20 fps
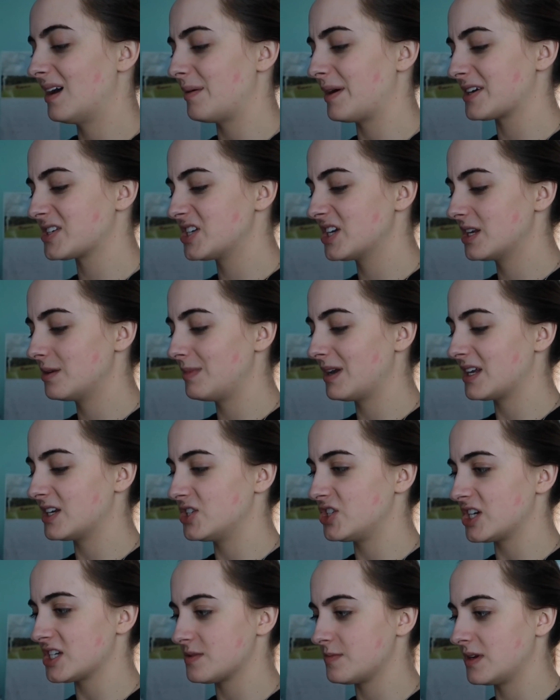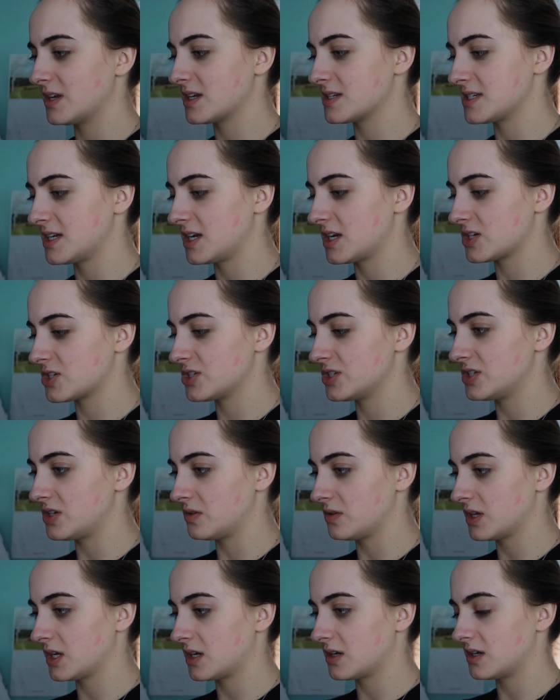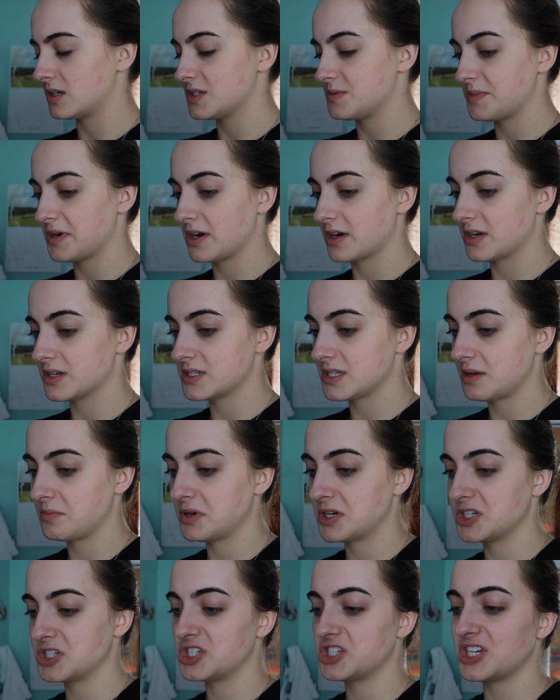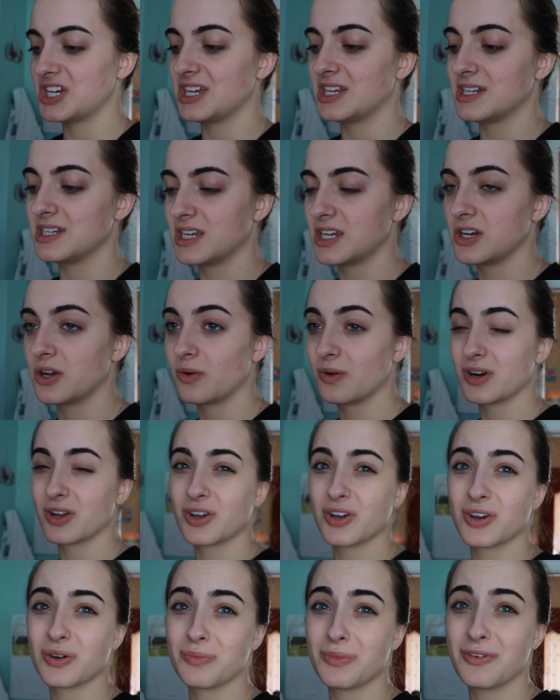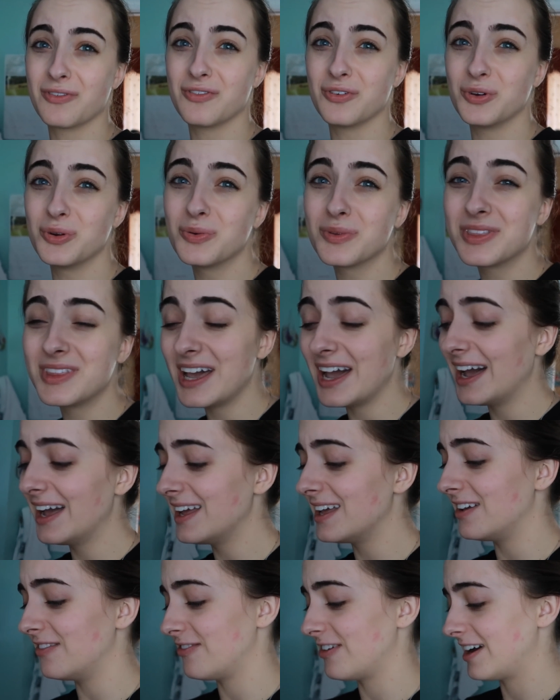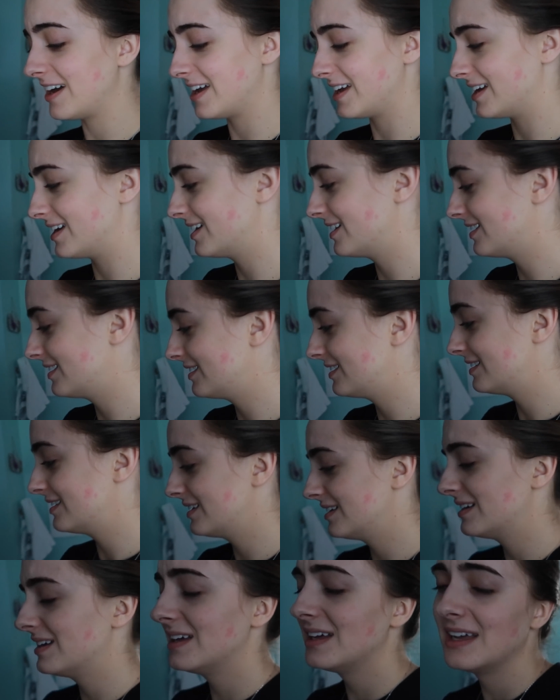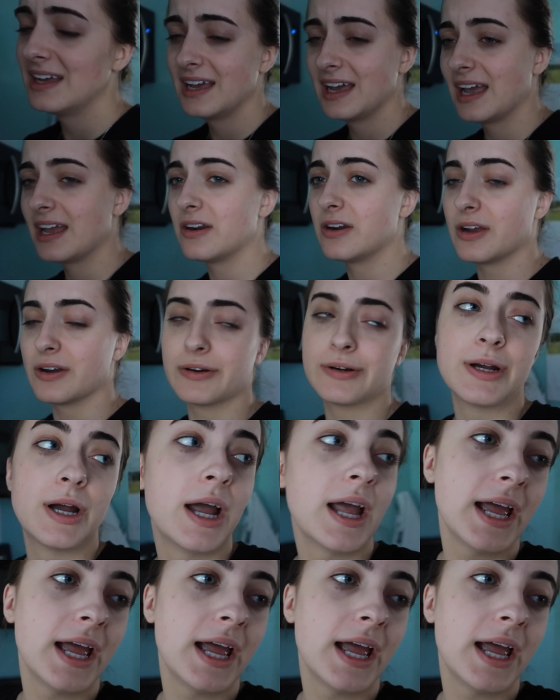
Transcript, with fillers: I'm actually gonna make an adjustment because I actually don't like asparagus that much and I don't wanna cook my food with that if I I don't know.